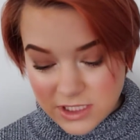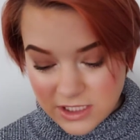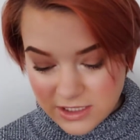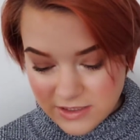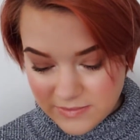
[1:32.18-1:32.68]

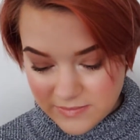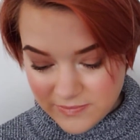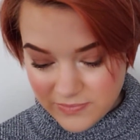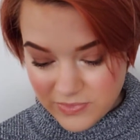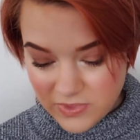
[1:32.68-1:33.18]

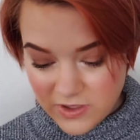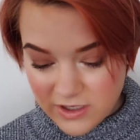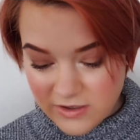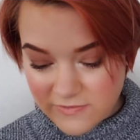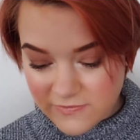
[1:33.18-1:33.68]

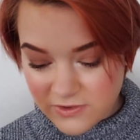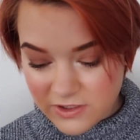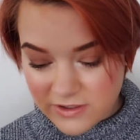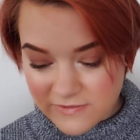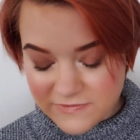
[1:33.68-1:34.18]
They're full
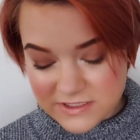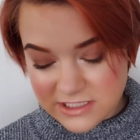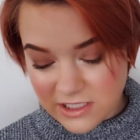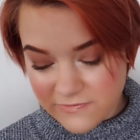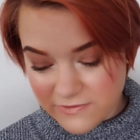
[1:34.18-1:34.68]
of
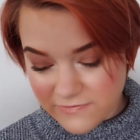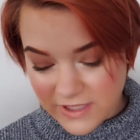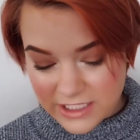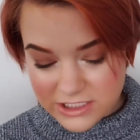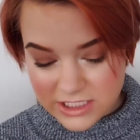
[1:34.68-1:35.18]

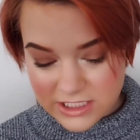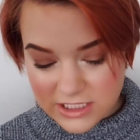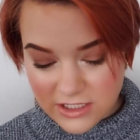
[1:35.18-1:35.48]
self-reflection,